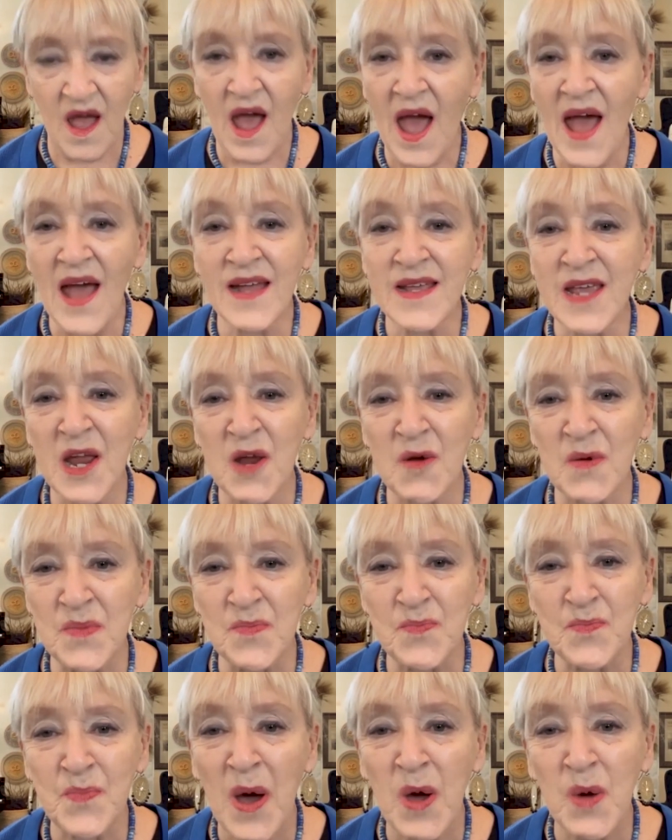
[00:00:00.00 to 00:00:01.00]
I
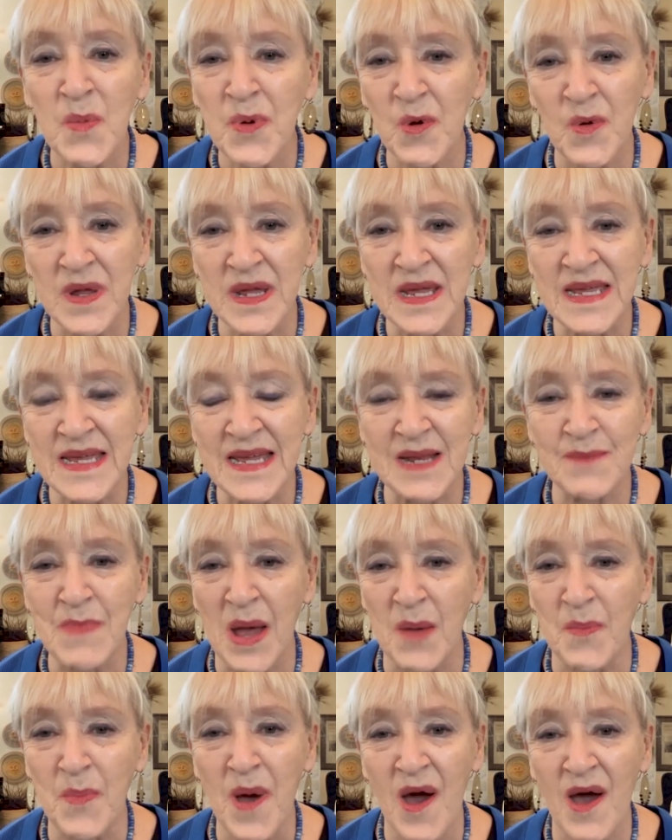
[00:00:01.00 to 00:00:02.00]
carried potpourri in my
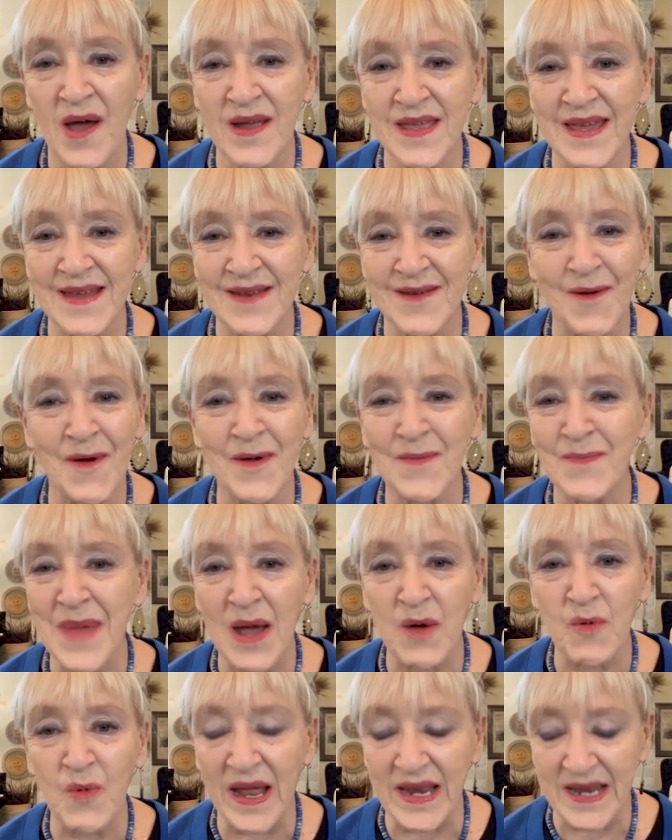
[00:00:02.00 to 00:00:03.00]
pocket on my
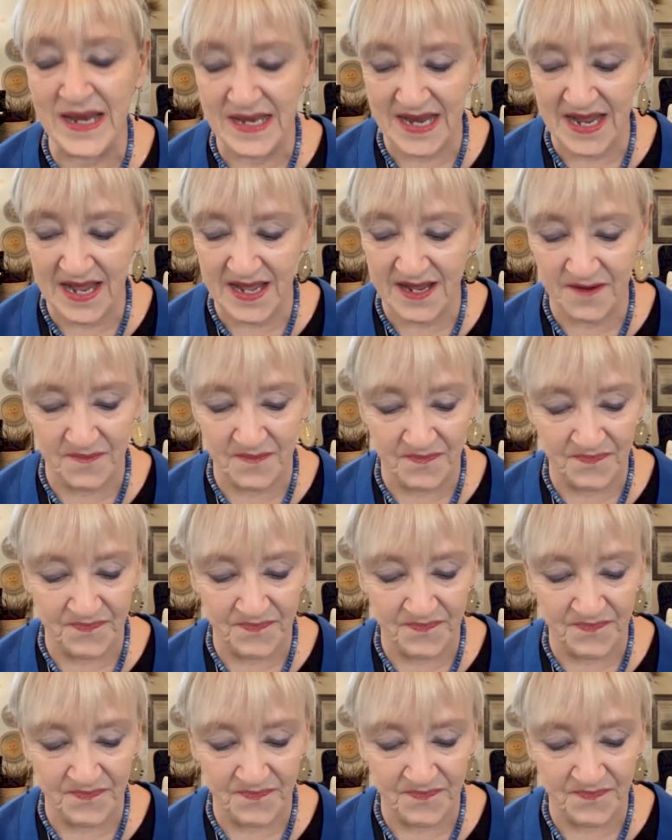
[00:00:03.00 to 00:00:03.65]
wedding day."